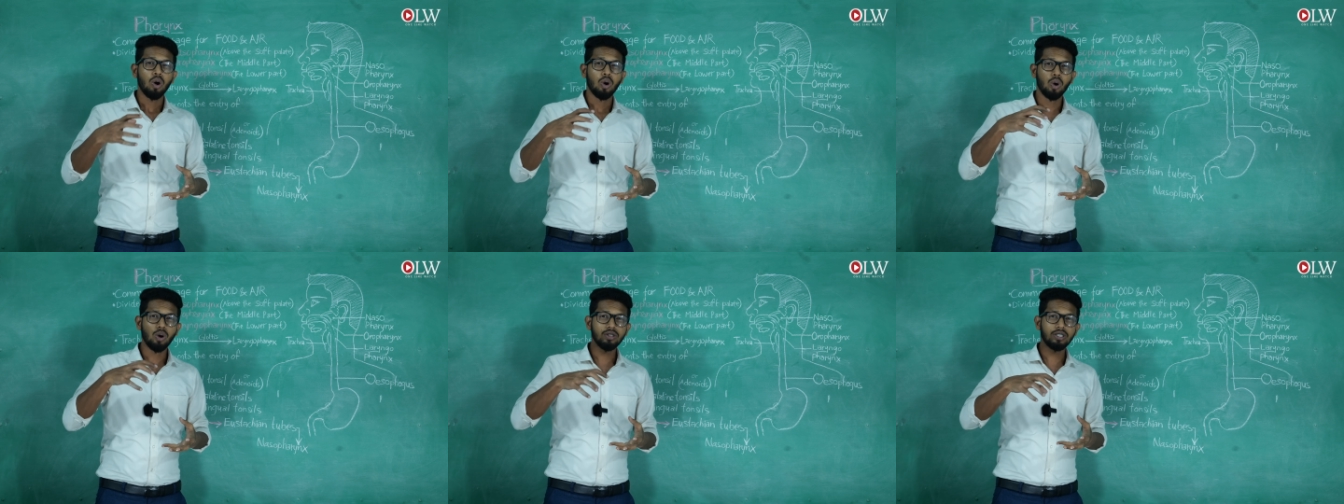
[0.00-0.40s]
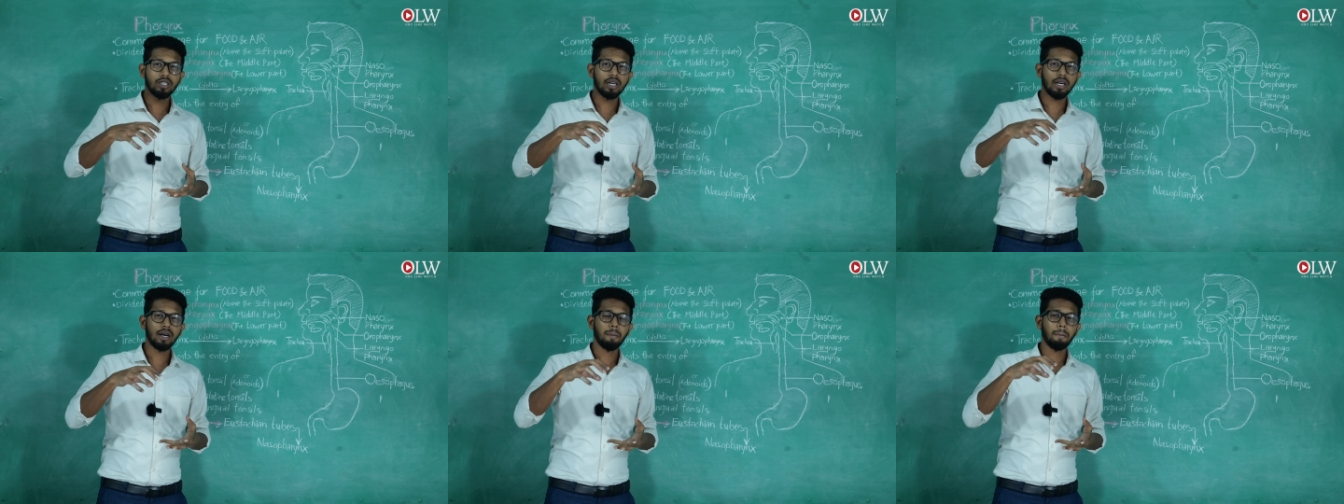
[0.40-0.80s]
hosts
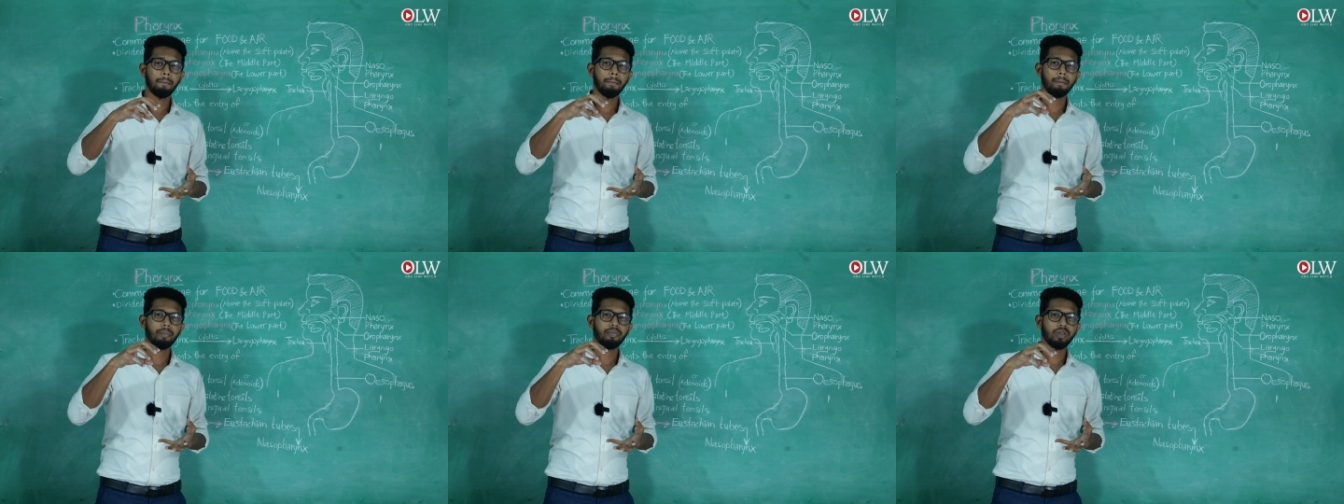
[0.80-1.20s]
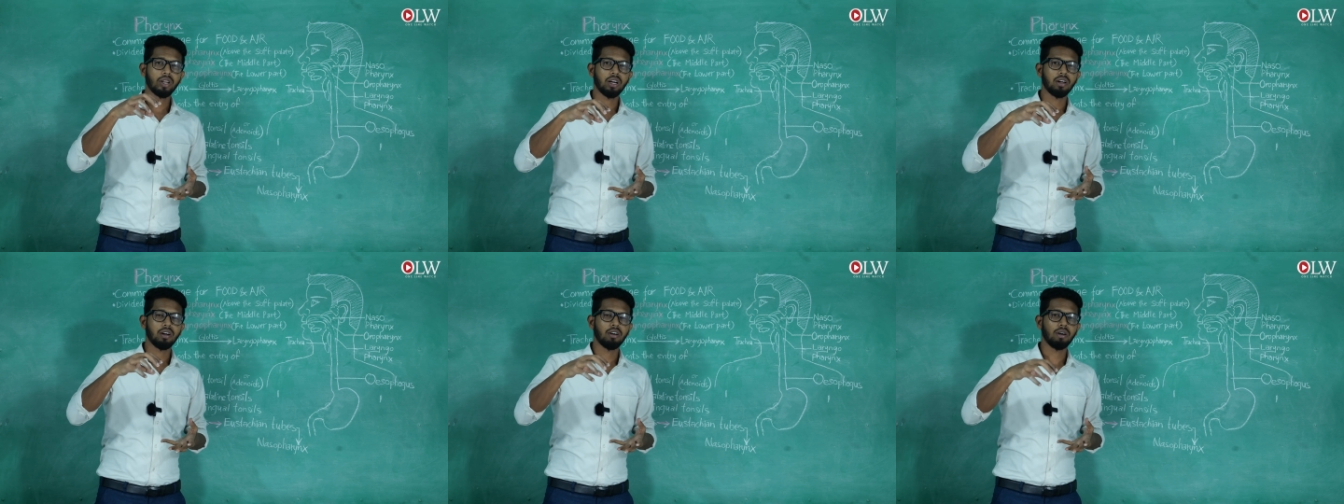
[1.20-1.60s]
the
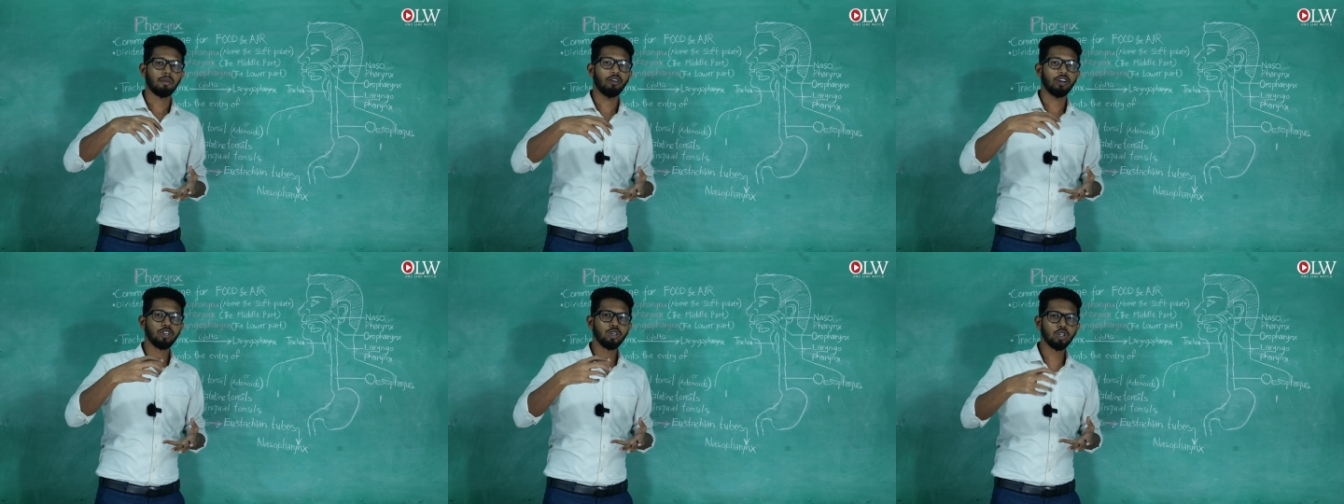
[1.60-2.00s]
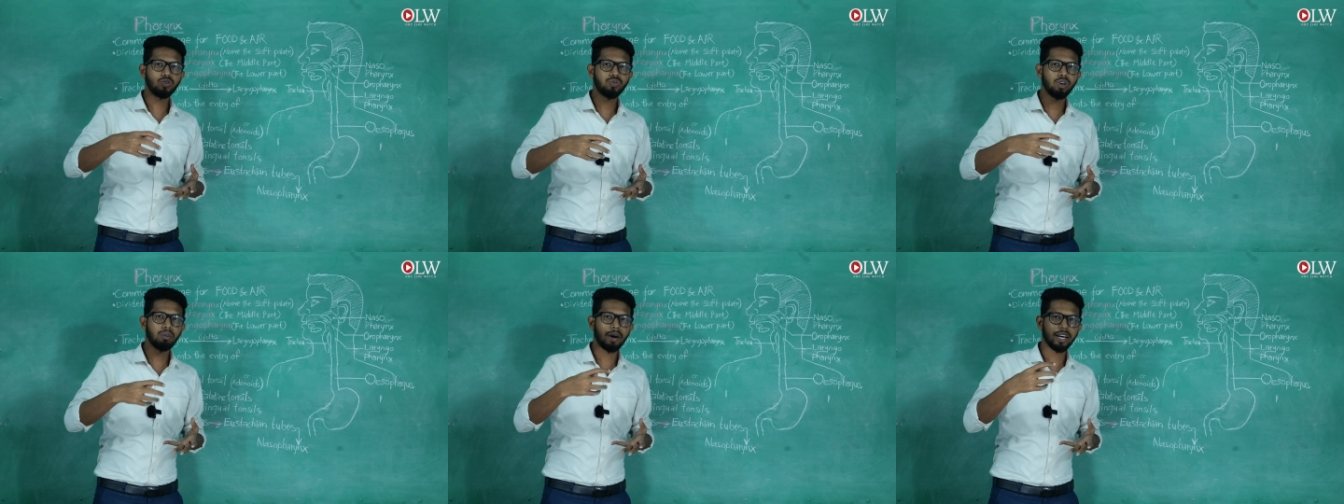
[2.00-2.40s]

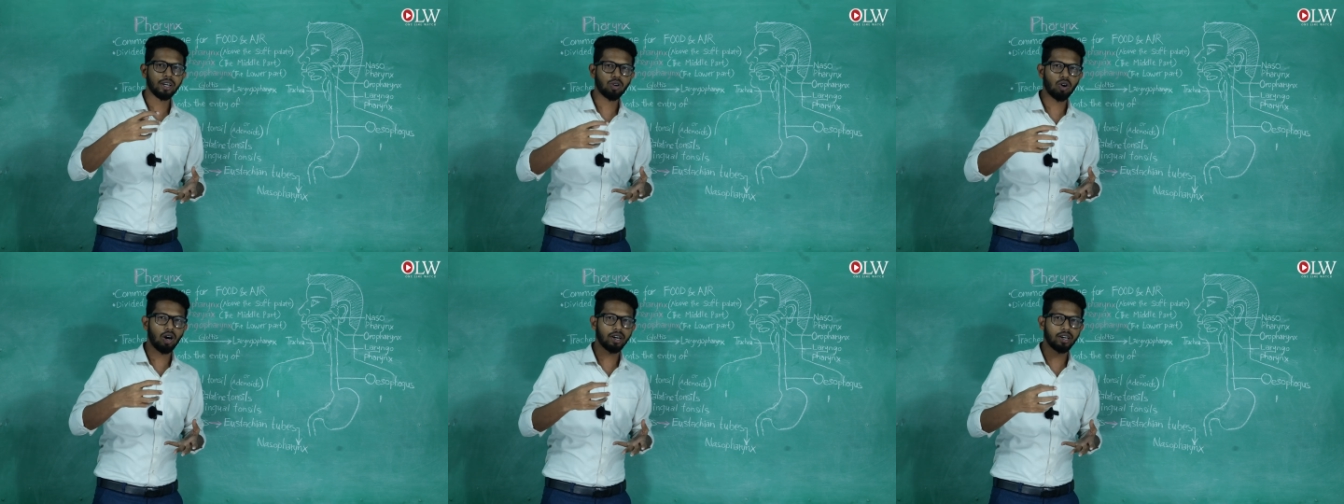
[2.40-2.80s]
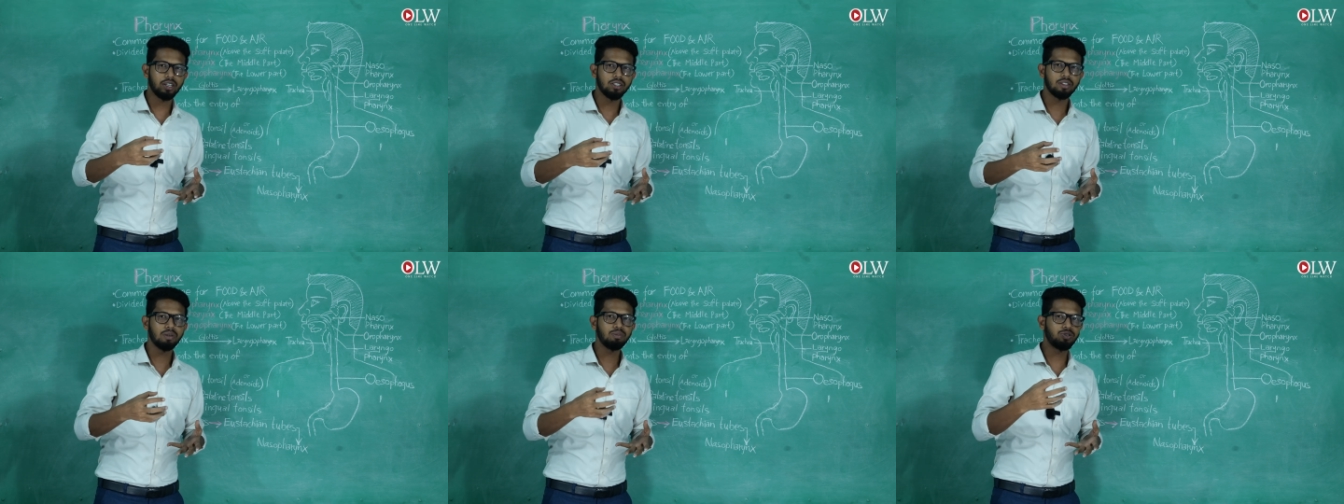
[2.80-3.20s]
useful
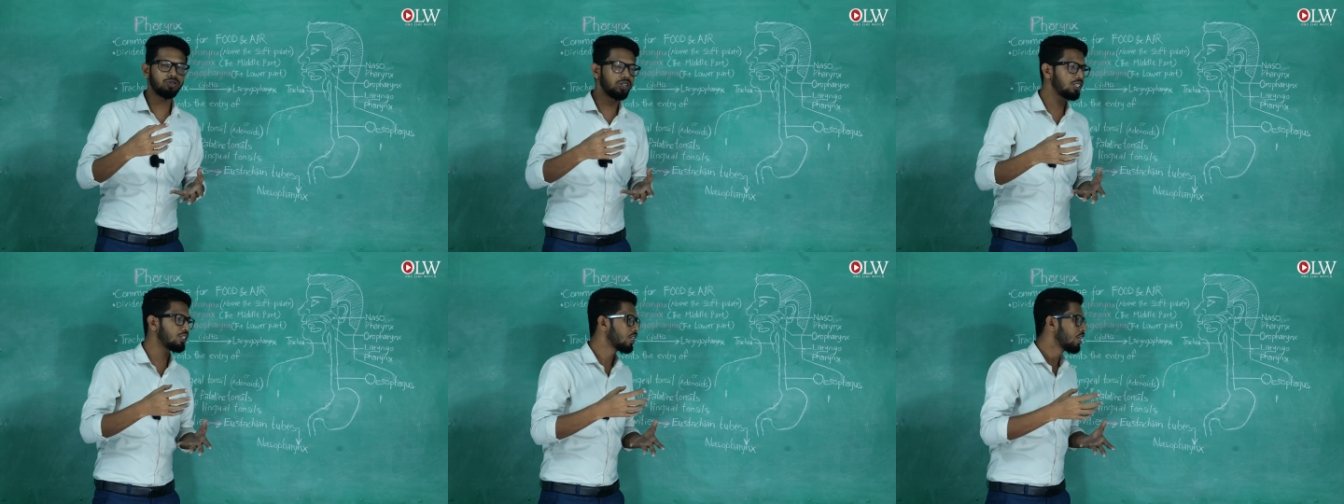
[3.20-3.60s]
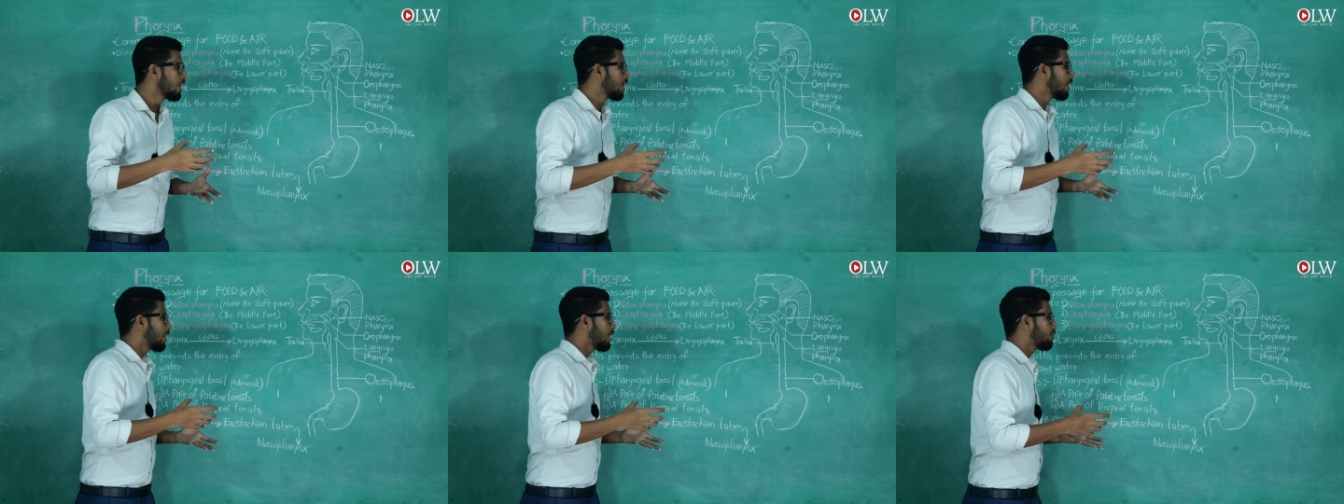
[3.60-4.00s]
microorganisms which
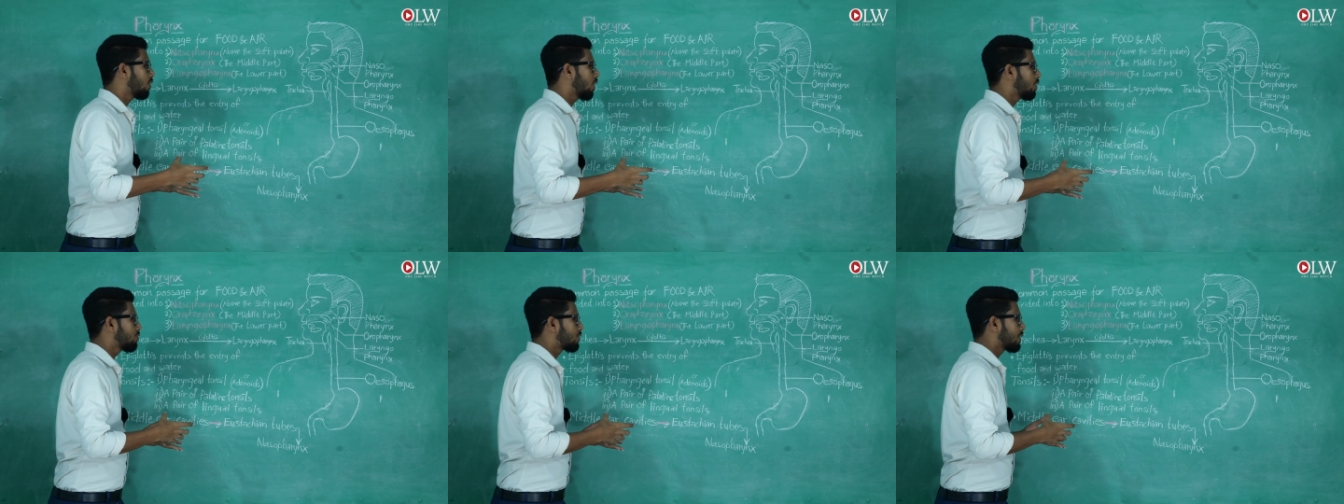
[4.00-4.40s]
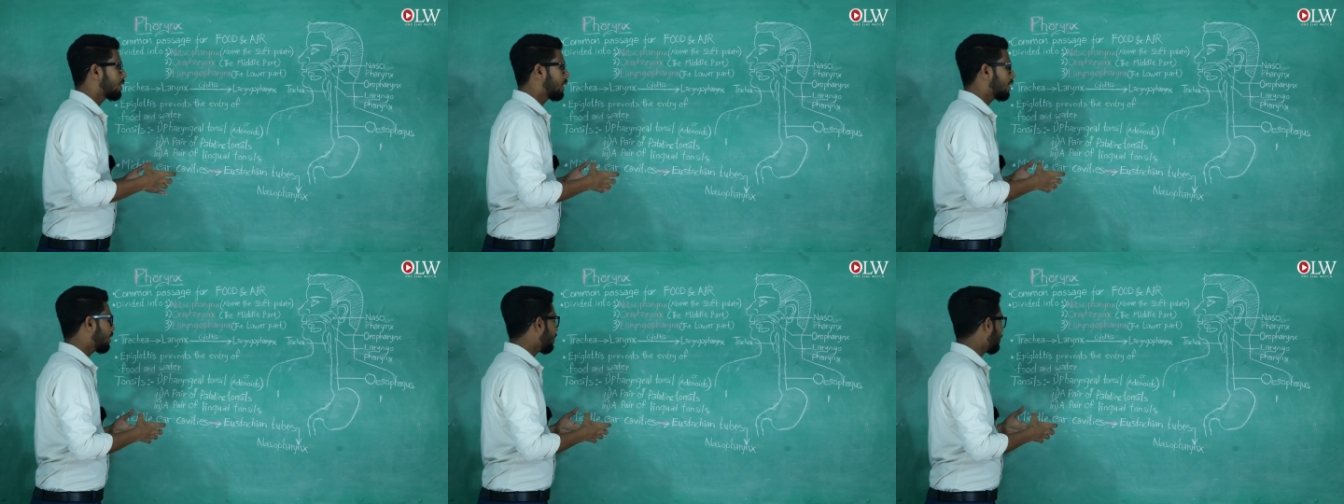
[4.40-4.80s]
involves in
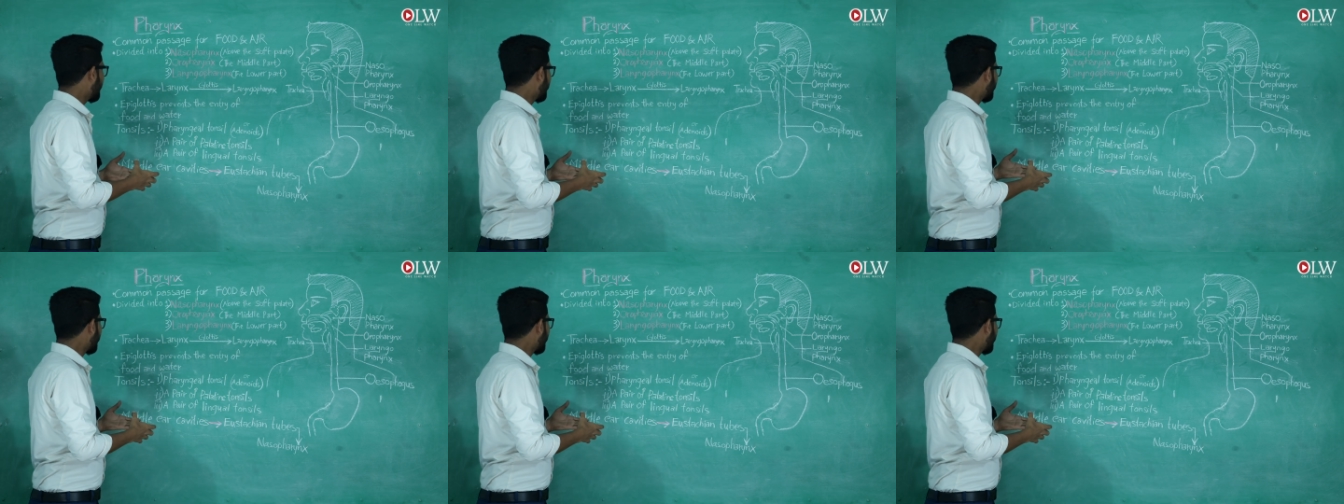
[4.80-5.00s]
the